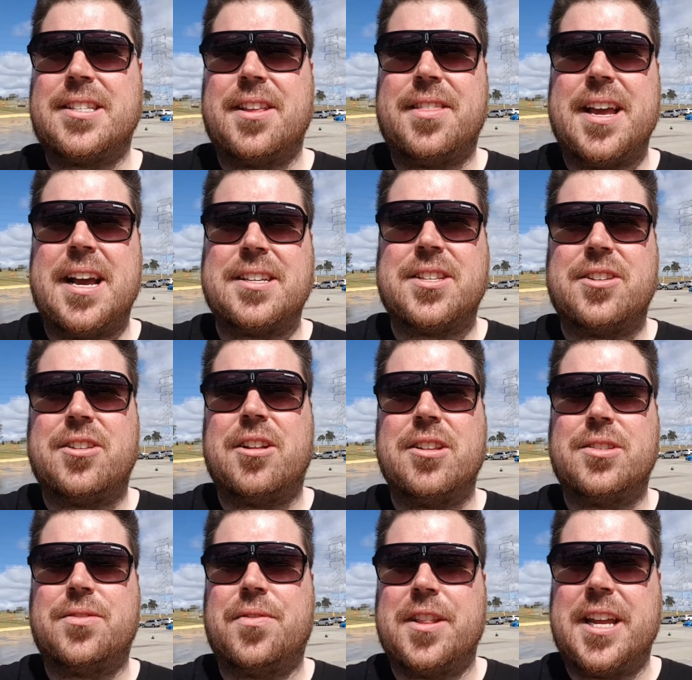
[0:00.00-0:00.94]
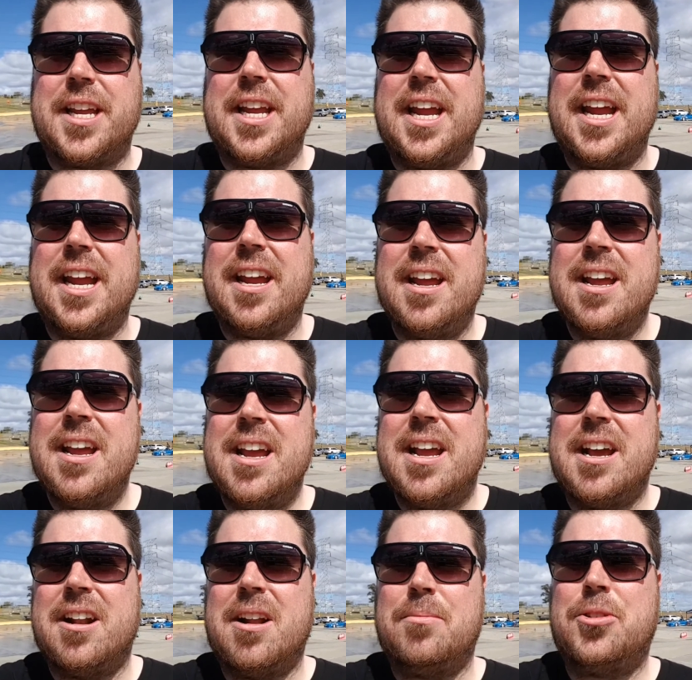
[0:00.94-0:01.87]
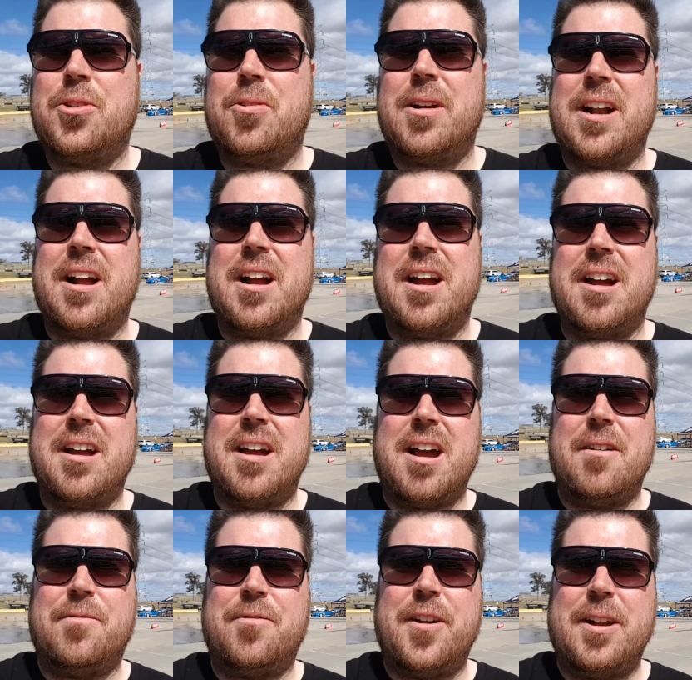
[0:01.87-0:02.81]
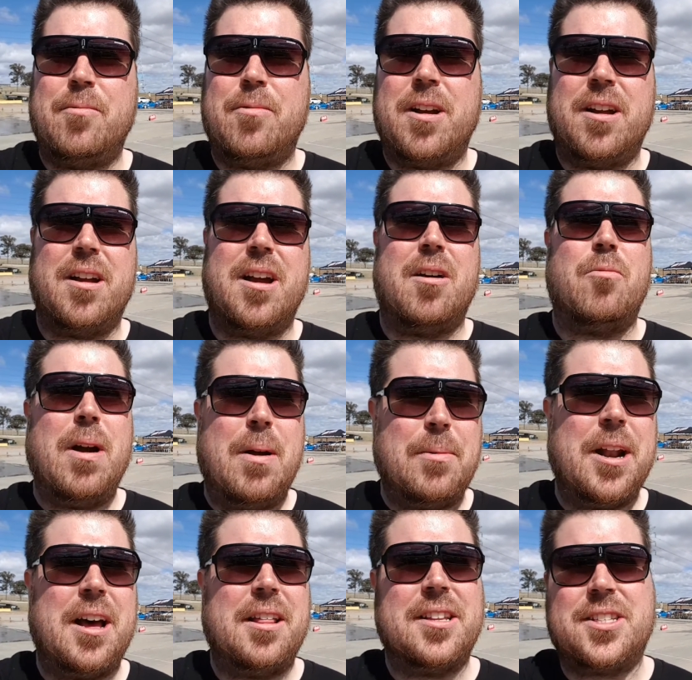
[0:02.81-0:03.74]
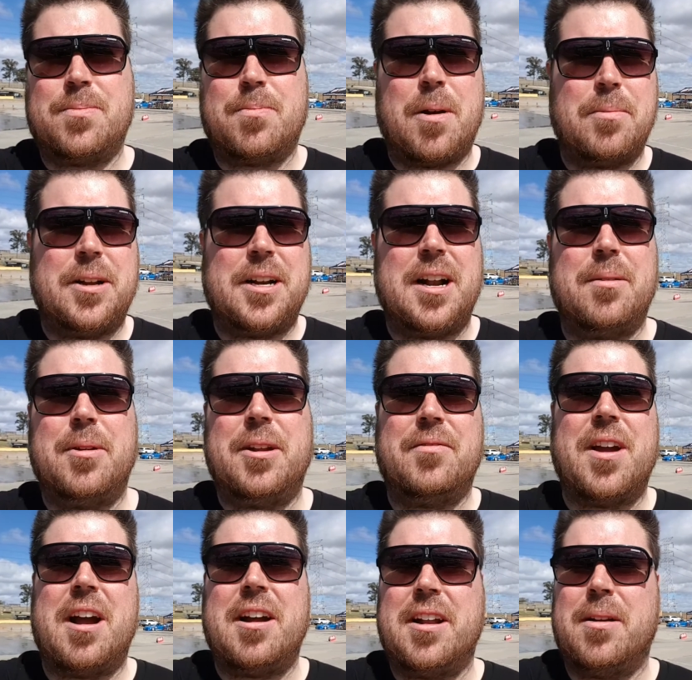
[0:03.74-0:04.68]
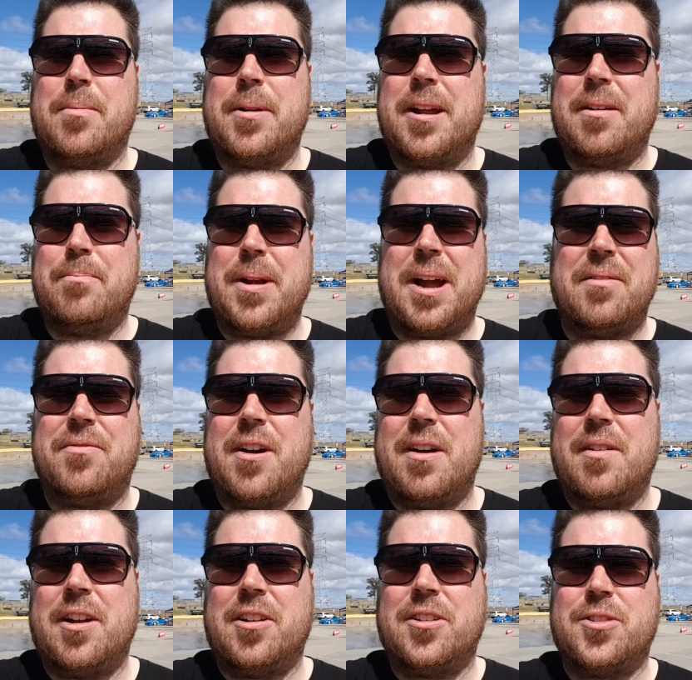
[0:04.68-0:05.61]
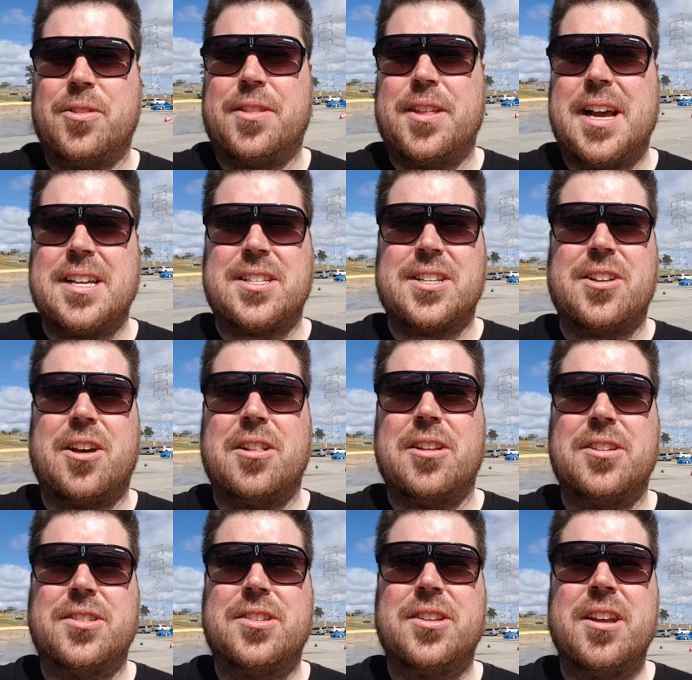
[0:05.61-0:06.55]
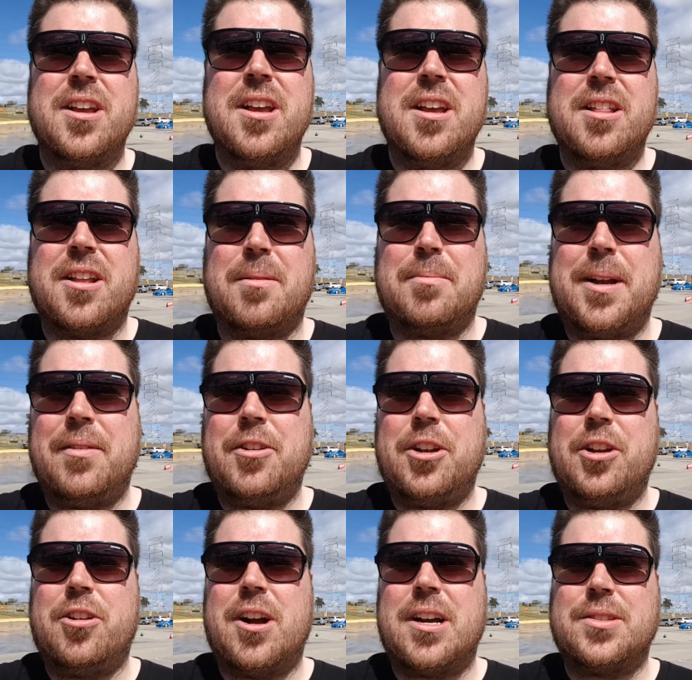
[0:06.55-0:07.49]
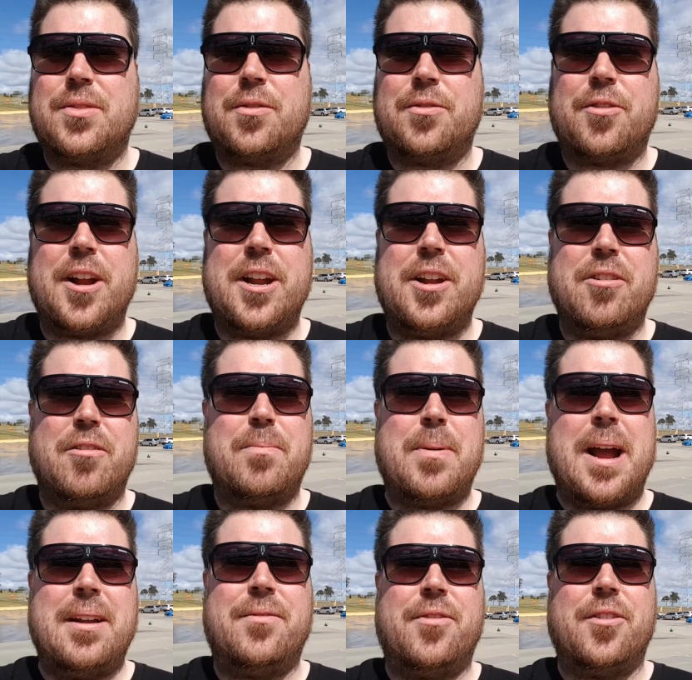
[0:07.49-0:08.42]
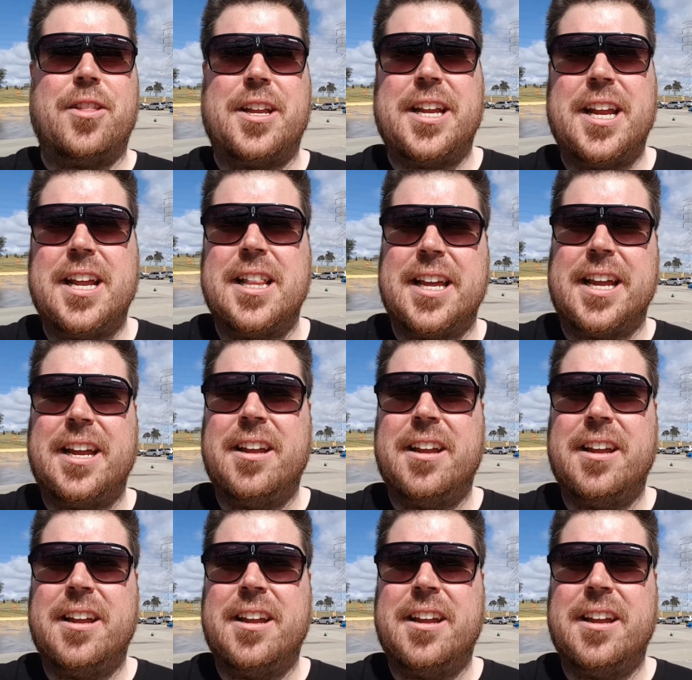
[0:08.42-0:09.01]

It's $1,000 for the year, and I'm doing a, a free a webinar that's probably going to be valued at about $500 to $1,000 I'm giving you guys for free who are paid for the yearly.